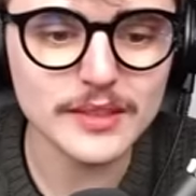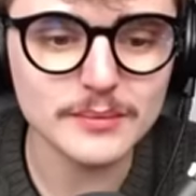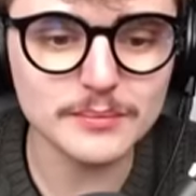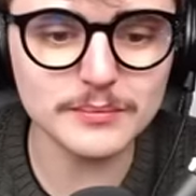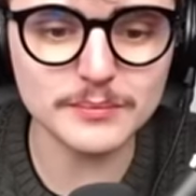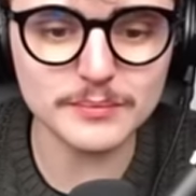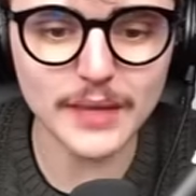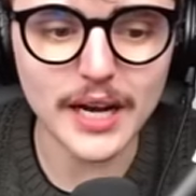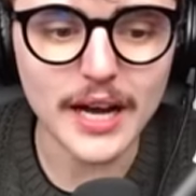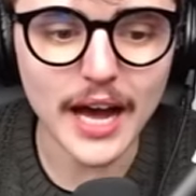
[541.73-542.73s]
Hmm,
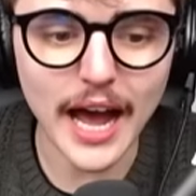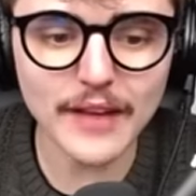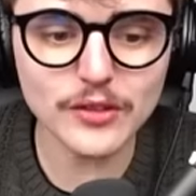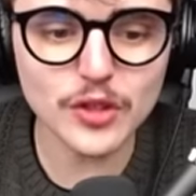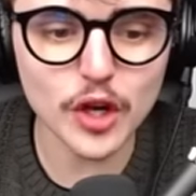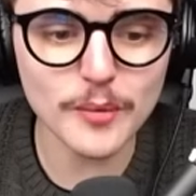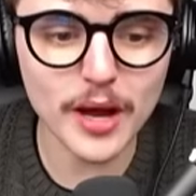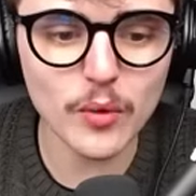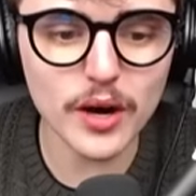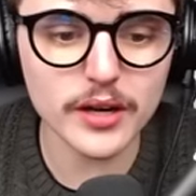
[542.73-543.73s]
I have to show you my
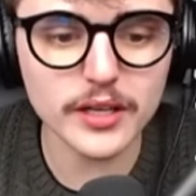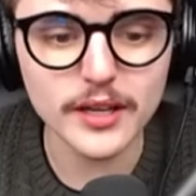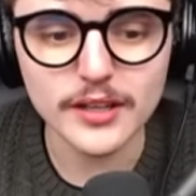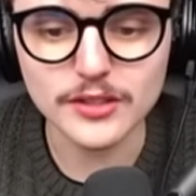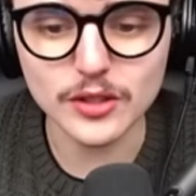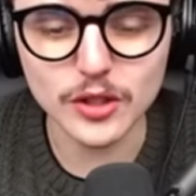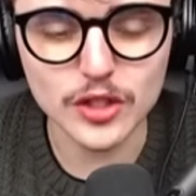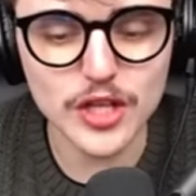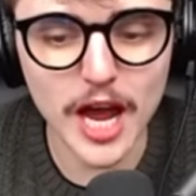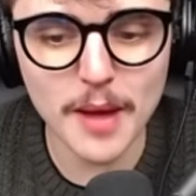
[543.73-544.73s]
work.
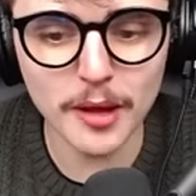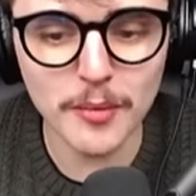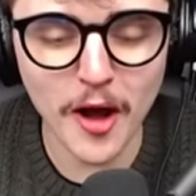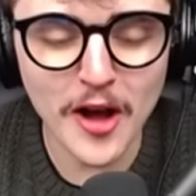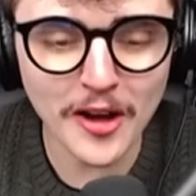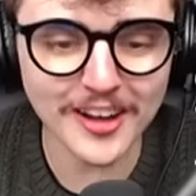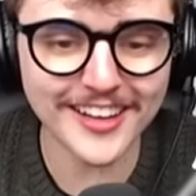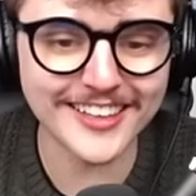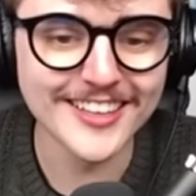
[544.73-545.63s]
Table ball!